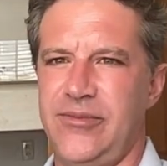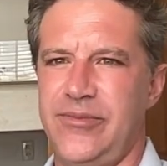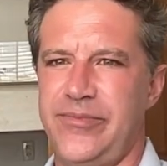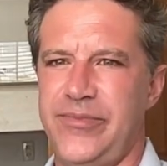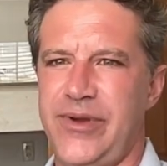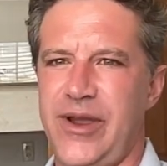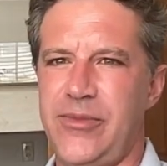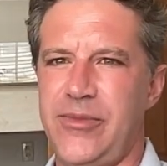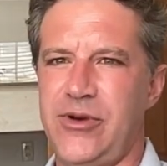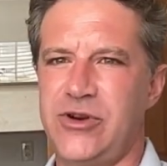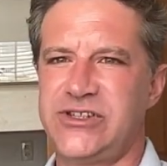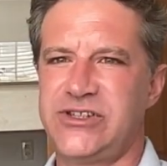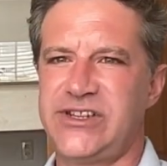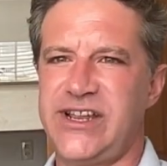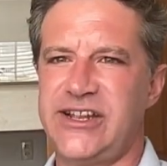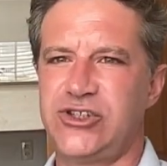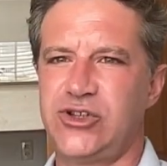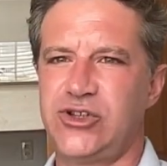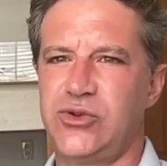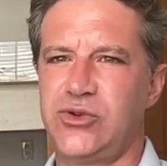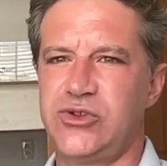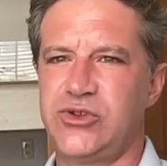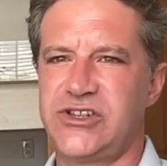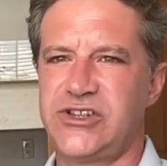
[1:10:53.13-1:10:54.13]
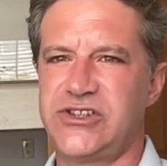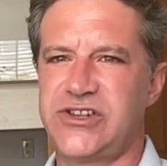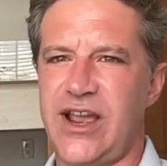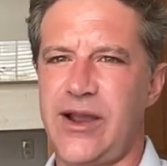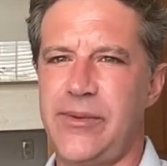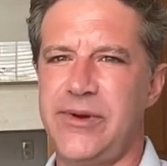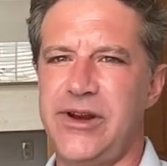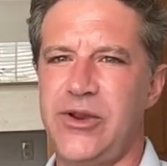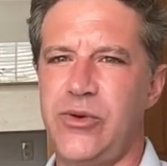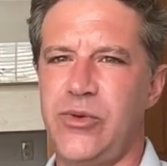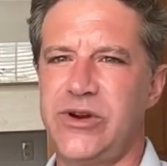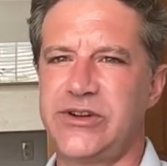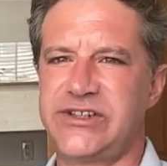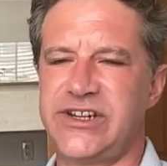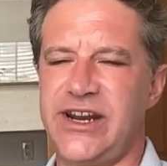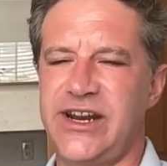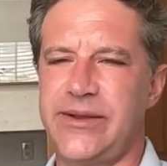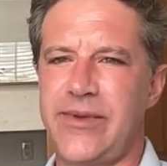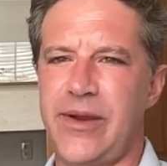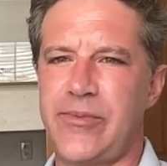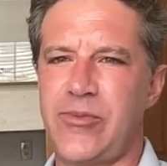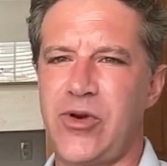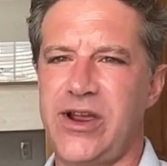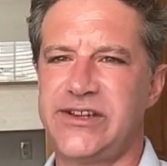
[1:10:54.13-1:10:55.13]
Pamar Satu says, how many words can I
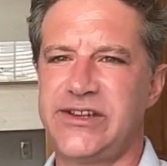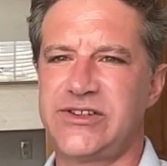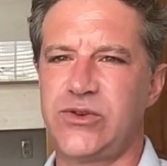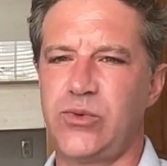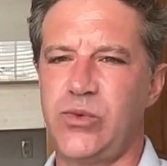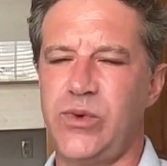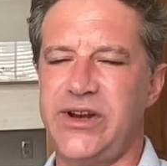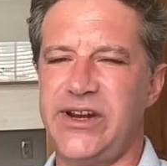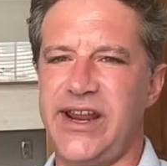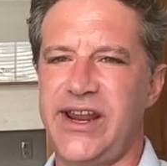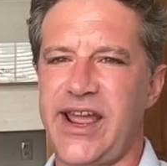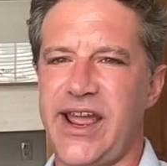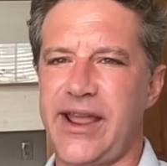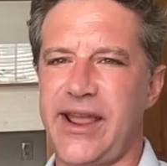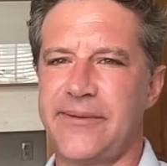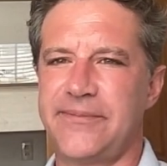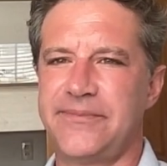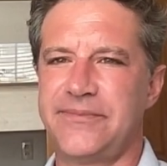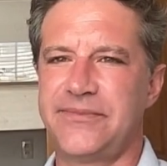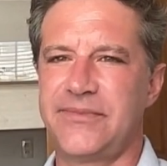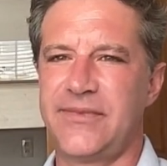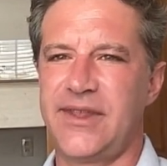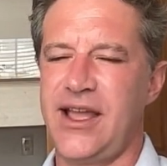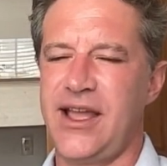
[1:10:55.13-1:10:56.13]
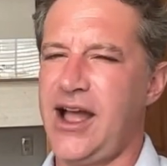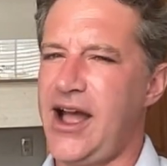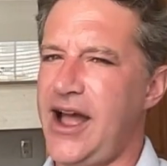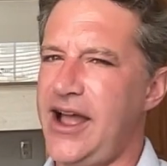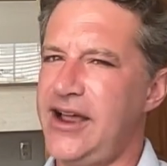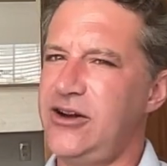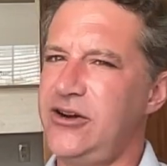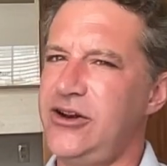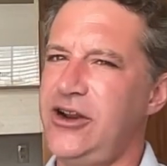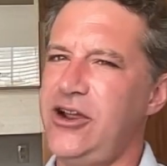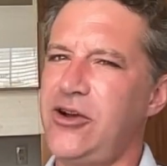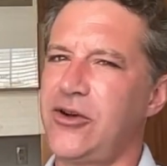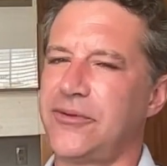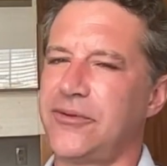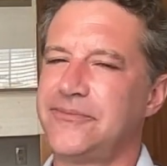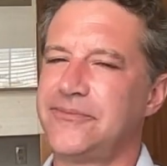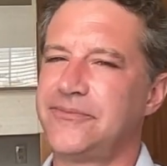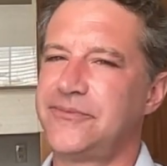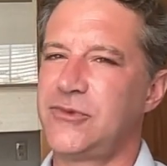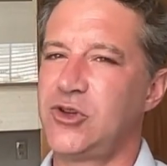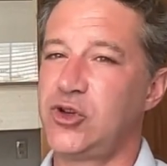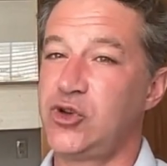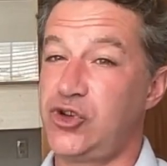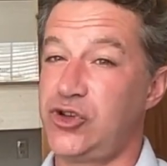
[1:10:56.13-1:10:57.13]
memorize in one day? I don't know.
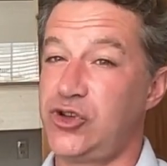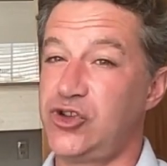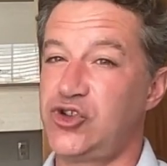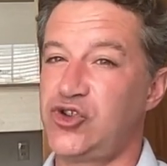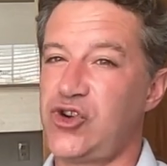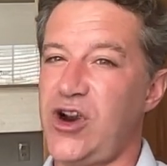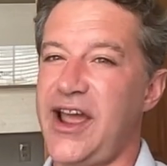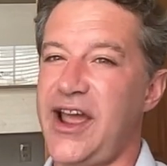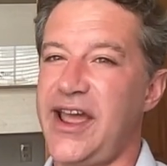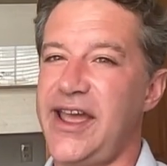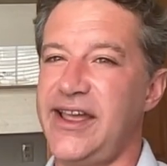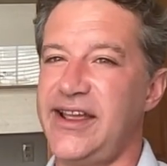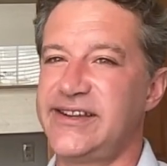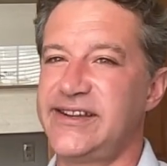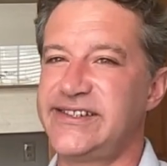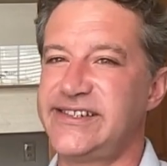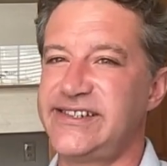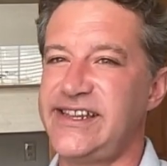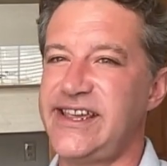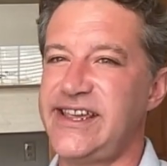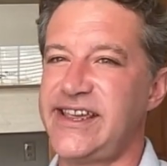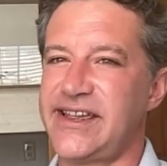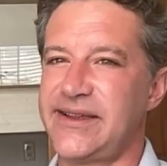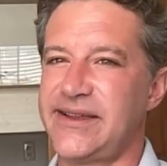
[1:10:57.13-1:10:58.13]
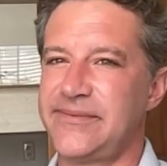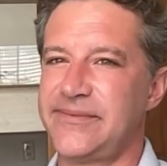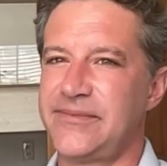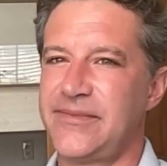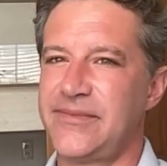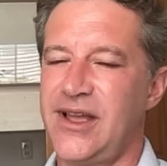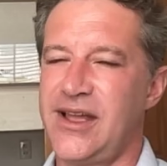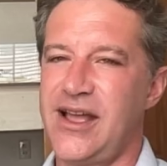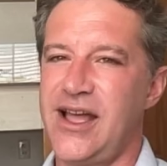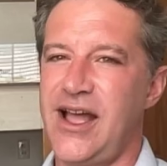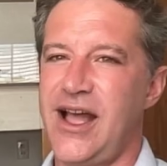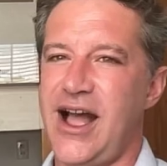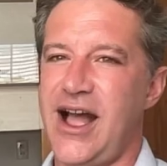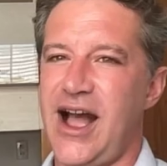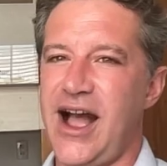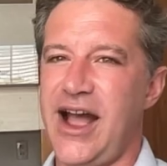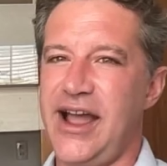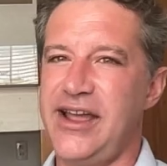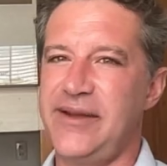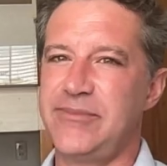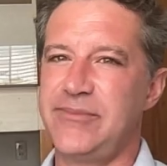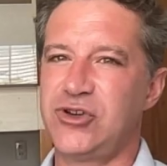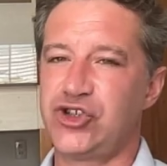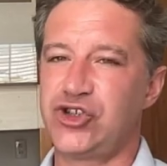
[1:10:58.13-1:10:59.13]
You should try and see. I
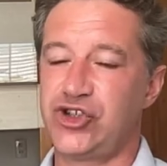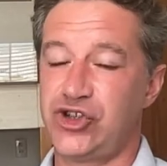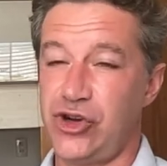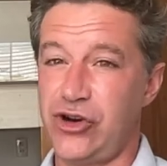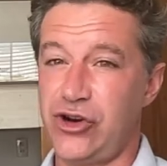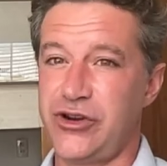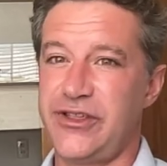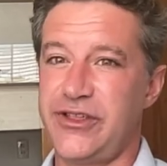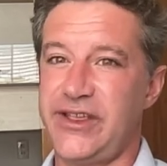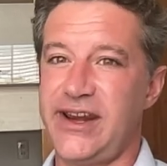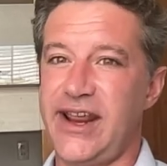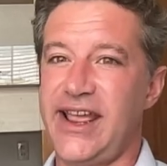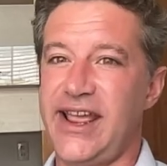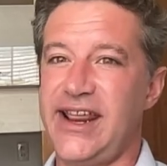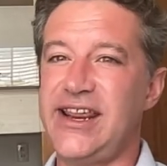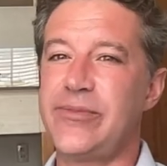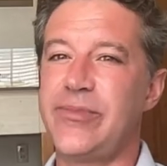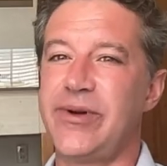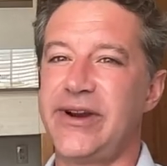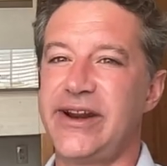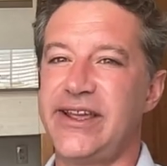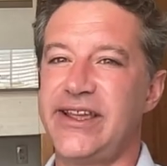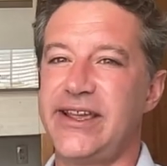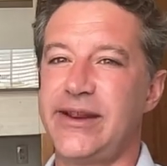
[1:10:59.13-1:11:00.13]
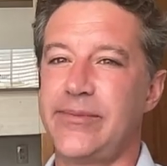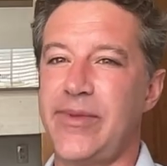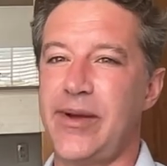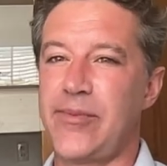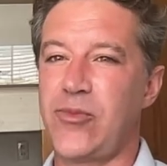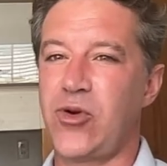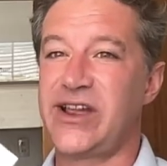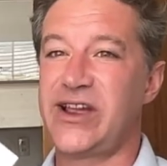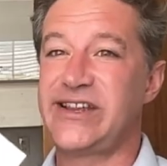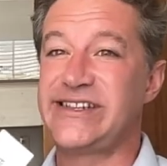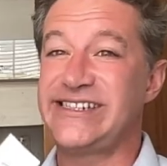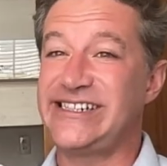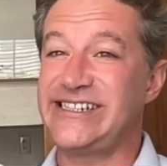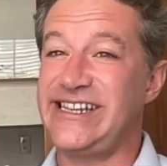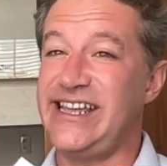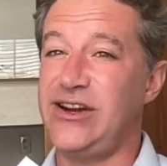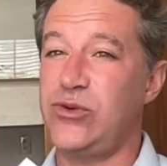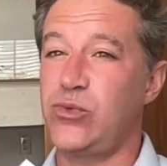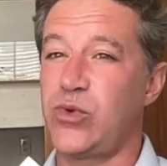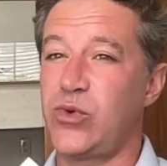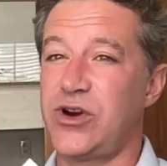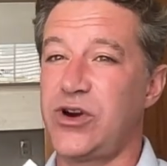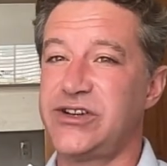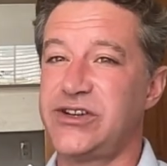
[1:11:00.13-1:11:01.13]
am sure that anybody can memorize
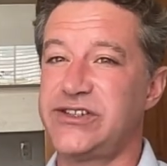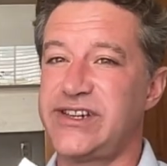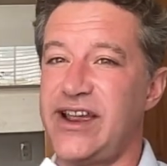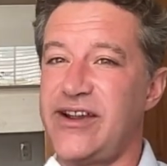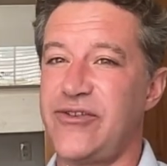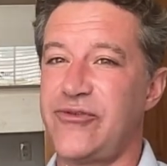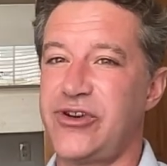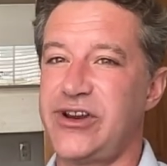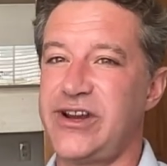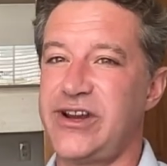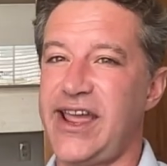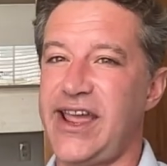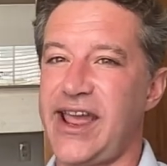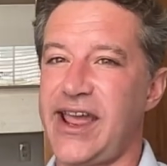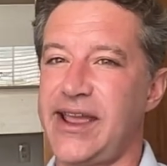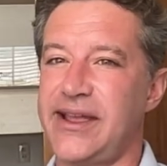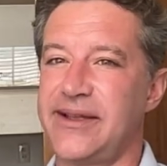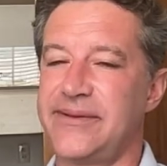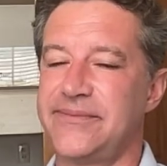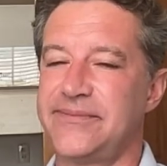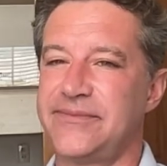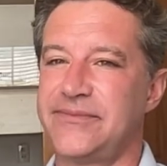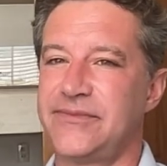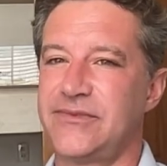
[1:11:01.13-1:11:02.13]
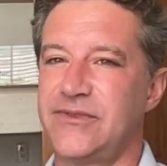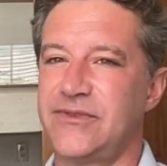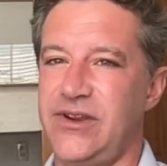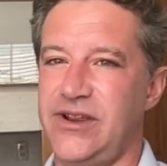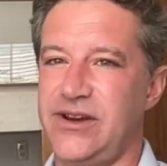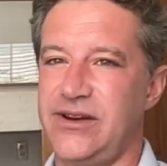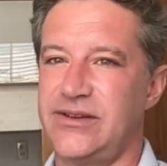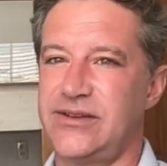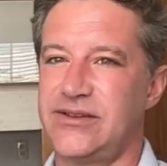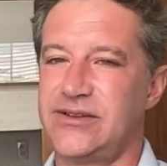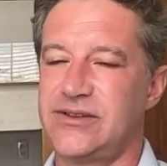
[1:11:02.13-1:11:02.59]
10 words every day. Right?